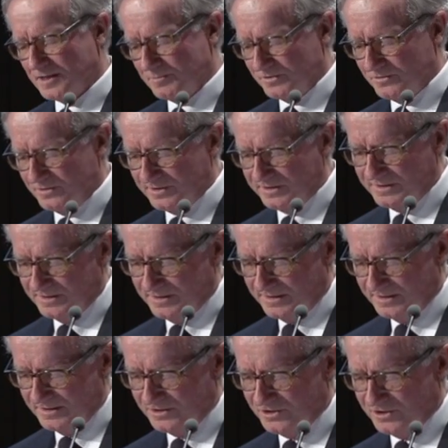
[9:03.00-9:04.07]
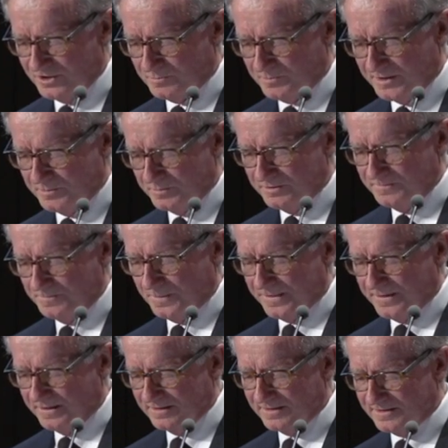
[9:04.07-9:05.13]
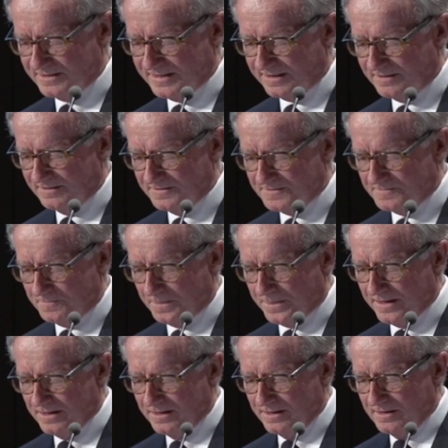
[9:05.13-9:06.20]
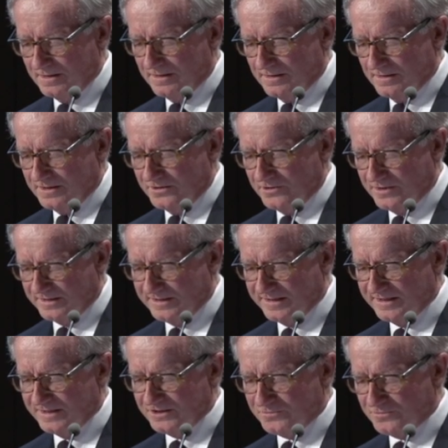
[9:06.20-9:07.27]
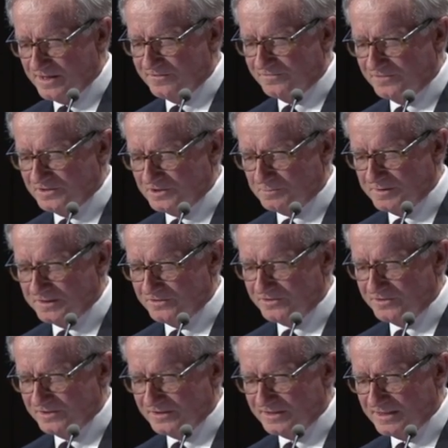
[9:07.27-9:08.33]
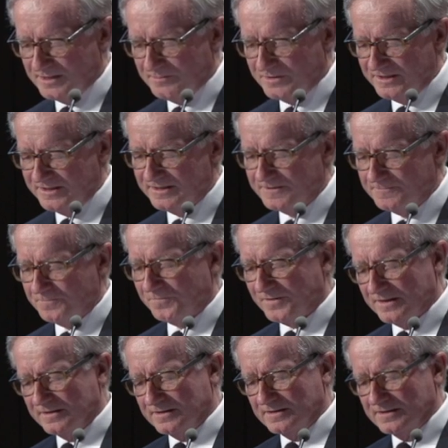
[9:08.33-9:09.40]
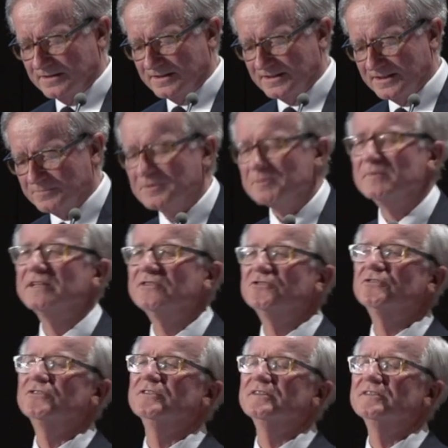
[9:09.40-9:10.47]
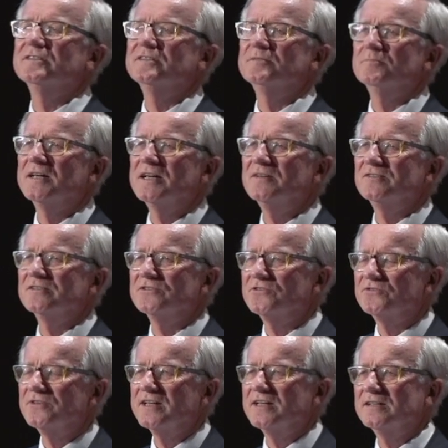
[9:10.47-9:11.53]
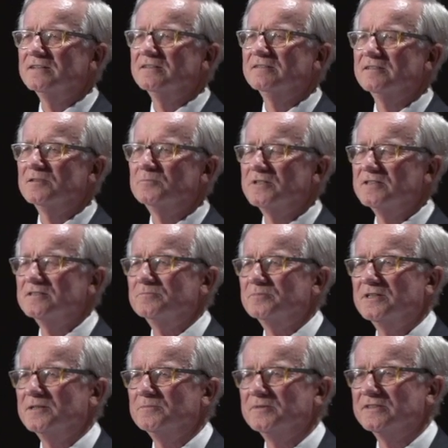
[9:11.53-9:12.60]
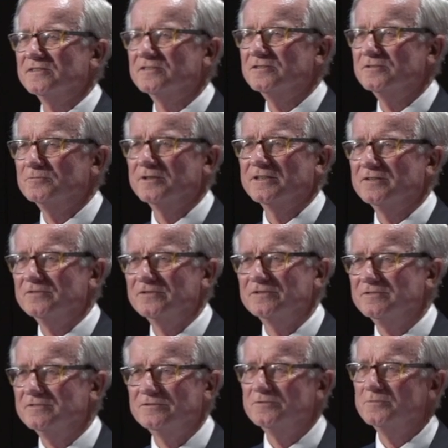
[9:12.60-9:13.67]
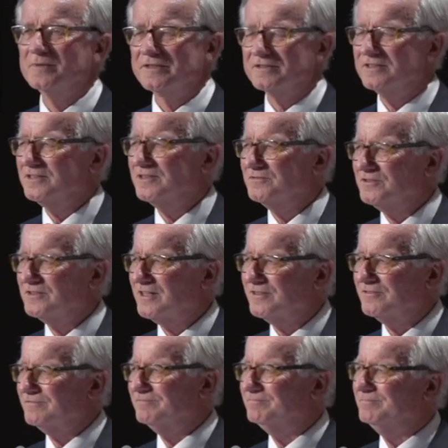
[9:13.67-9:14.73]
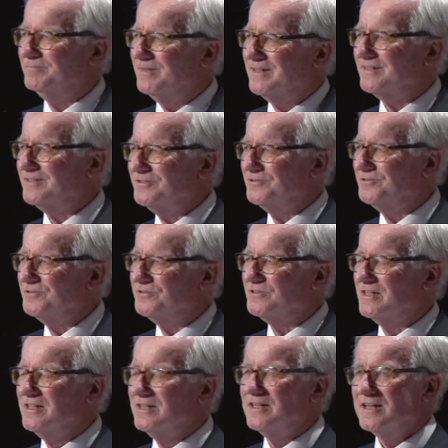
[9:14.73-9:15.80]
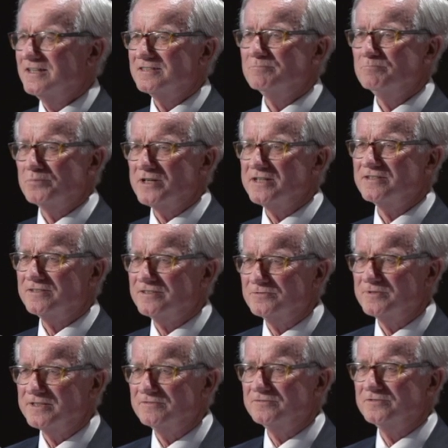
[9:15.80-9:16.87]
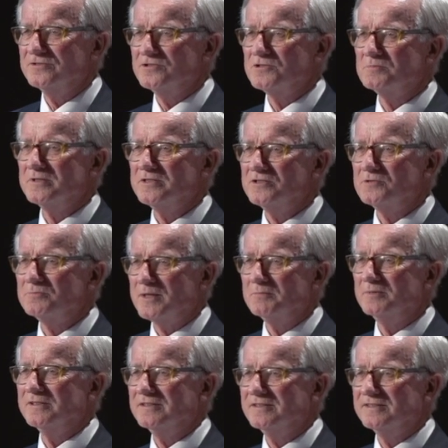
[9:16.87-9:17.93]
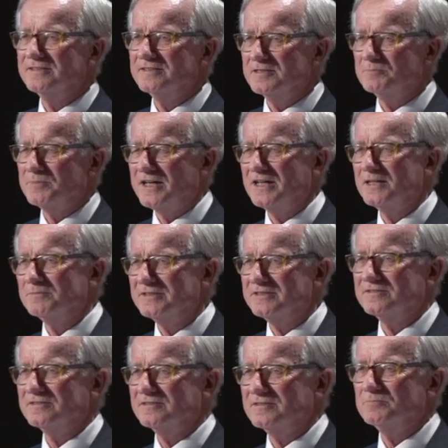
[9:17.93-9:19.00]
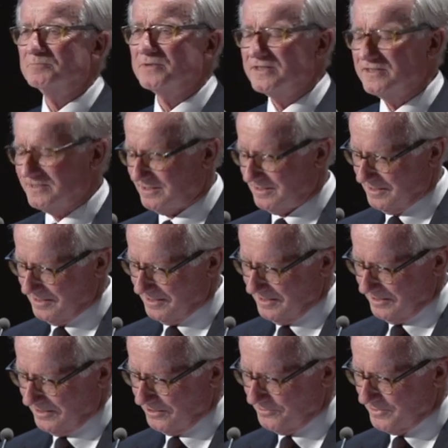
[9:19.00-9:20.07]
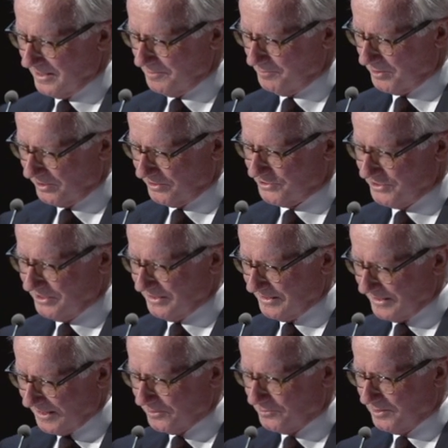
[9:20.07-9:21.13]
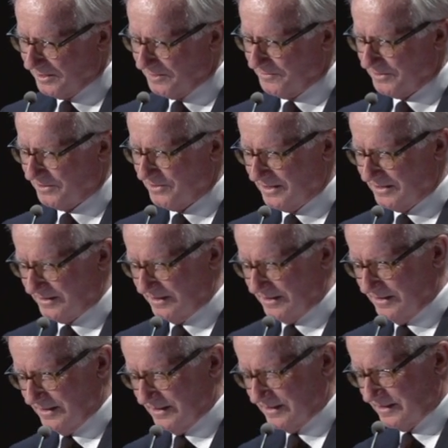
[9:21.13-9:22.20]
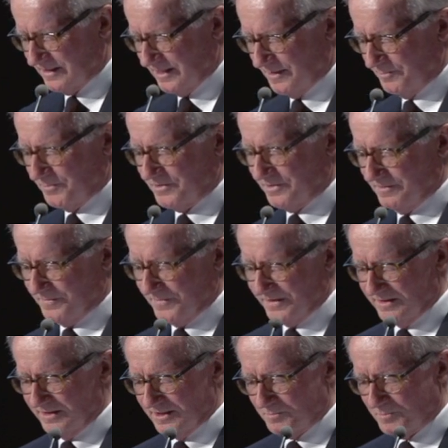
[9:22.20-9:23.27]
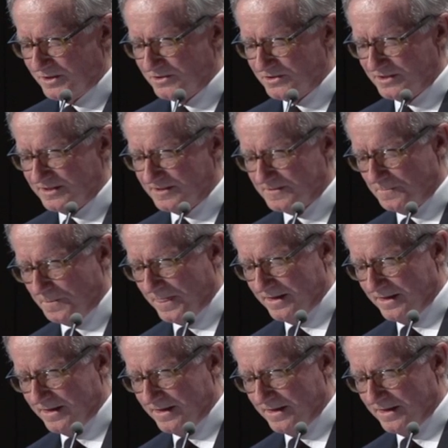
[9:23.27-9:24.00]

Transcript: between Indigenous people and the settlers. You had Keating's Redfern speech in the same year, and let me mention, isn't it marvellous that the present Prime Minister, whatever you might think of his other attitudes, has embraced the Redfern speech publicly and in the Parliament as he's embraced the Rudd apology, another one of the great steps in this process.